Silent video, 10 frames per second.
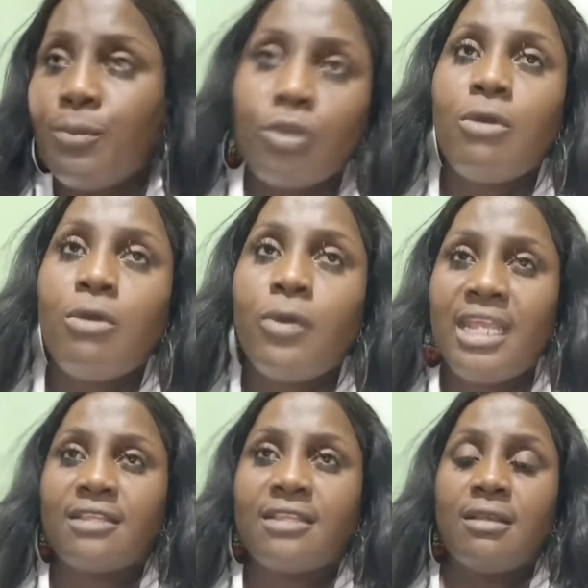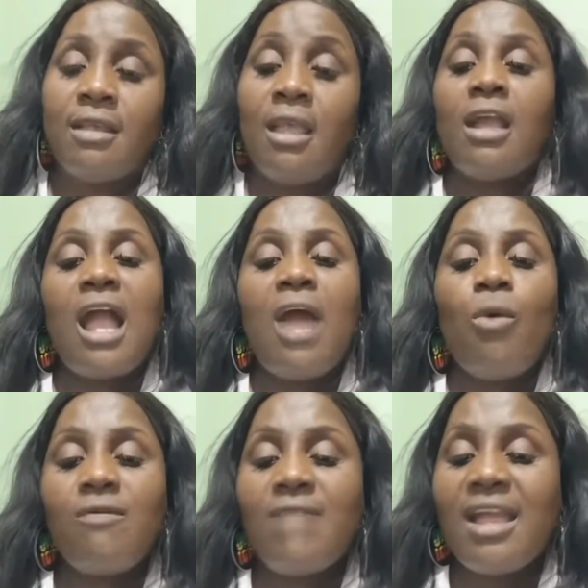to me with it. Because
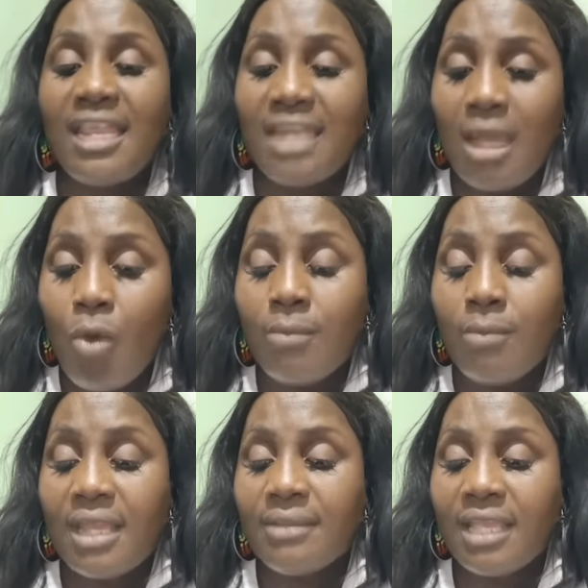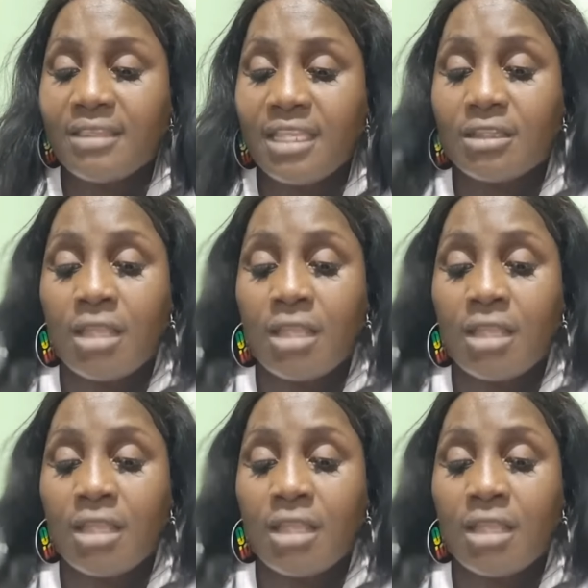over here and I hope them get it.